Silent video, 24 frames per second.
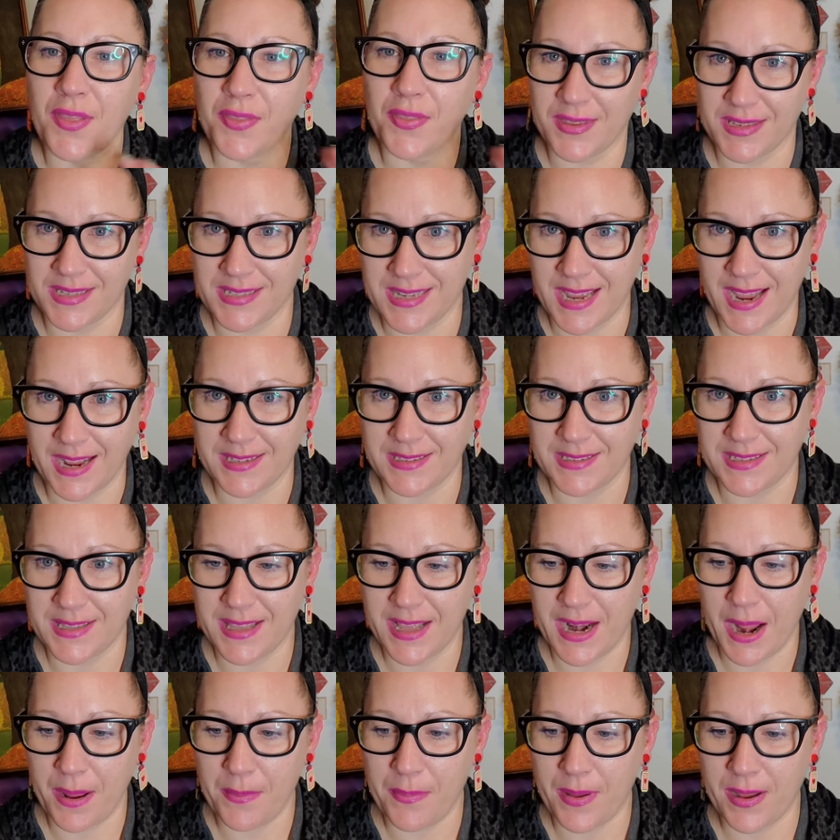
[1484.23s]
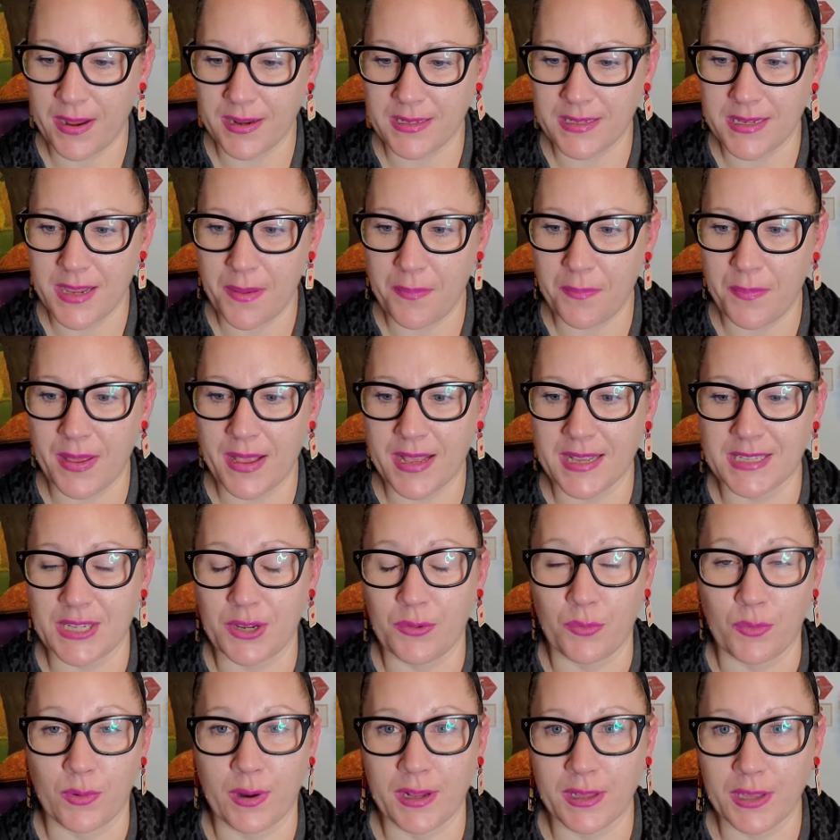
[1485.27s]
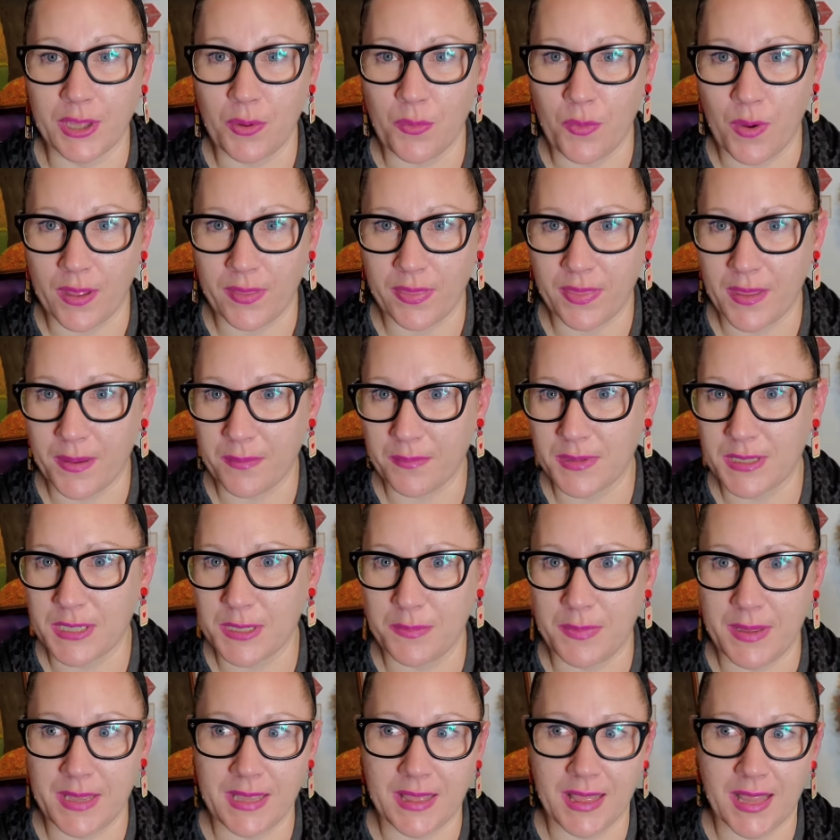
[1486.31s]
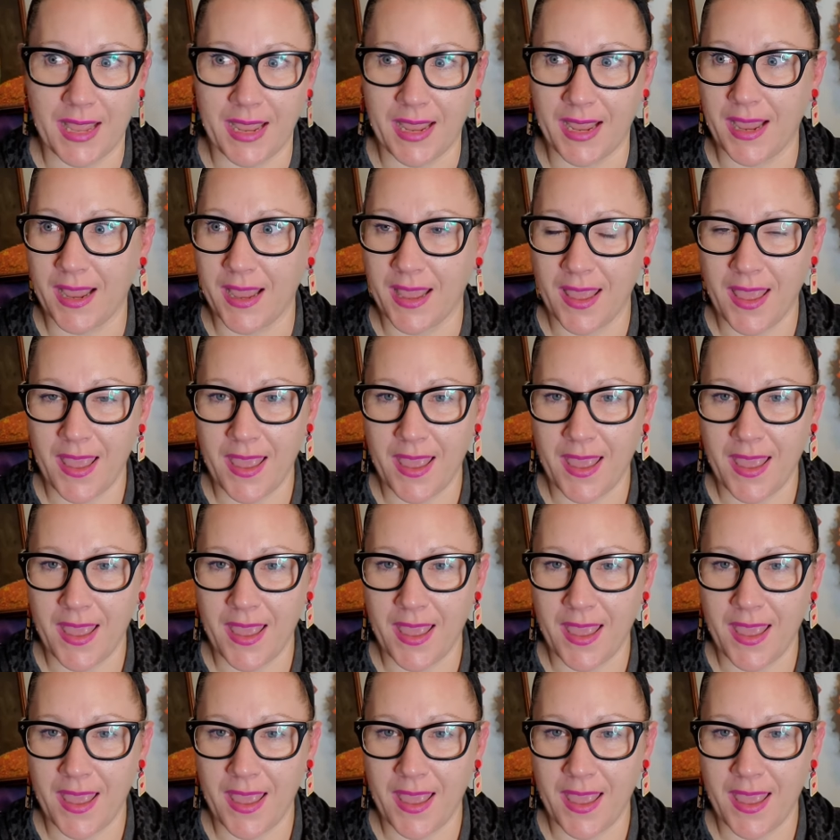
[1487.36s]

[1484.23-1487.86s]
the signs that I picked up because I really want them to be like,